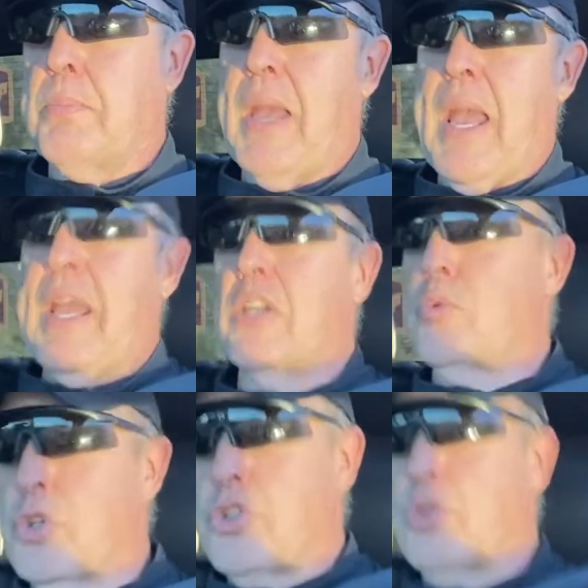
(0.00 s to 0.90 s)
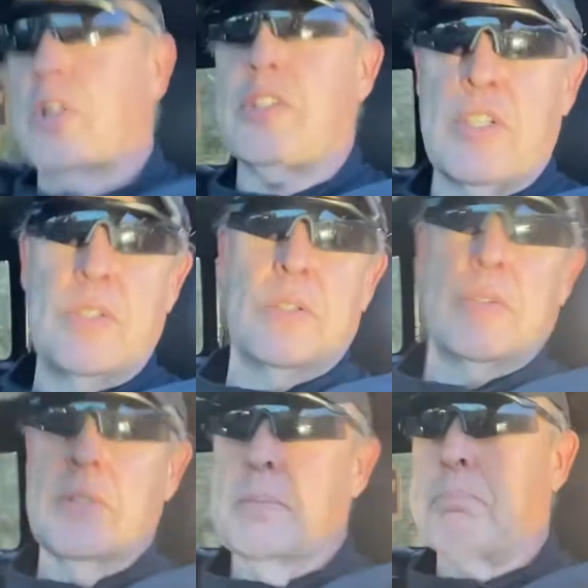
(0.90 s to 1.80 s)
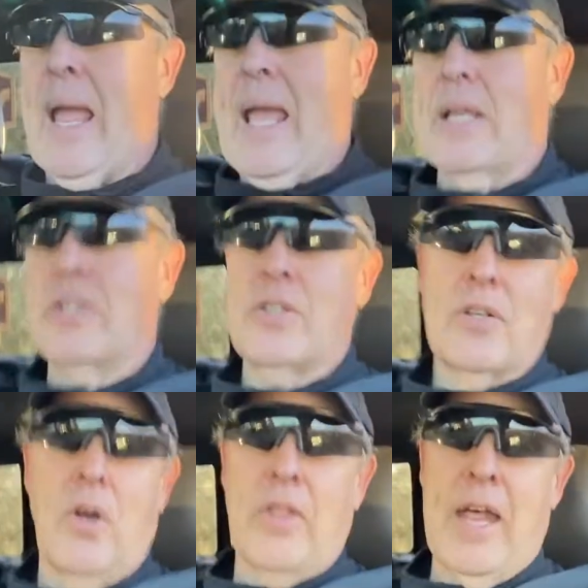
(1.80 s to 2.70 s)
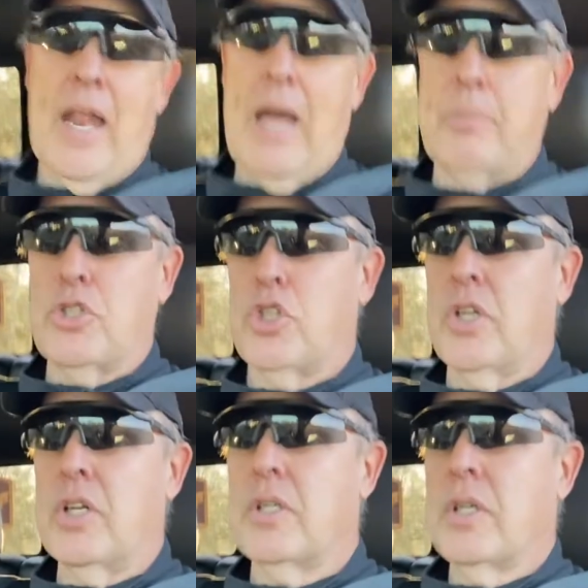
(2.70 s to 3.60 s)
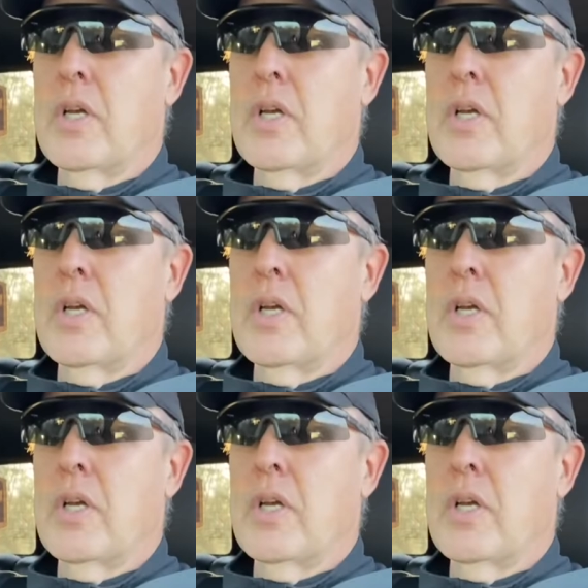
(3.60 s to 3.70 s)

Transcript: banged, restricted, banned, all that happy shit,